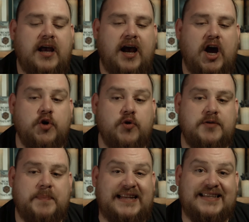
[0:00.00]
who
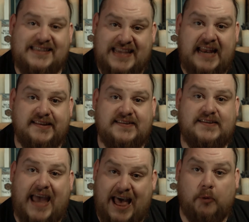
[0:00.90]
had been sent
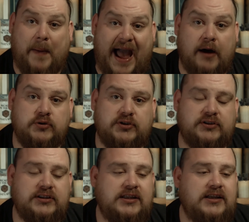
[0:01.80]
to help out.
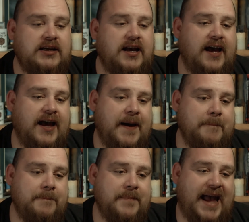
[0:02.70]

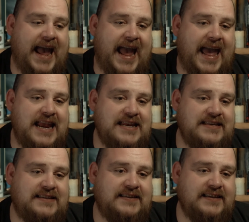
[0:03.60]

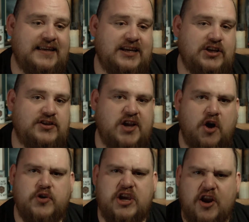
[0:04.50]
And
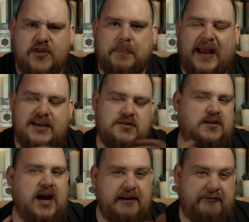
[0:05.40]
so, you know, the players are
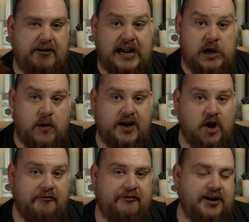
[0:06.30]
kind of feeling quite
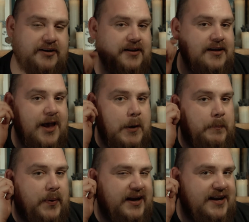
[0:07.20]
confident.
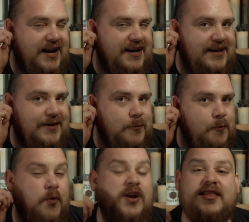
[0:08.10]
But
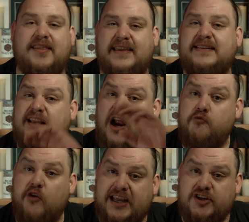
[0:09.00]
one of the things that I
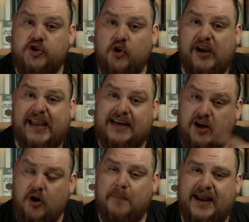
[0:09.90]
really enjoy in a
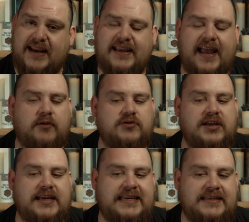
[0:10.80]
combat
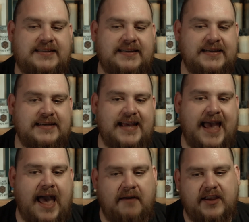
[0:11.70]
encounter is
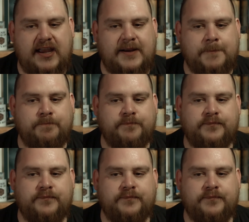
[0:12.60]
having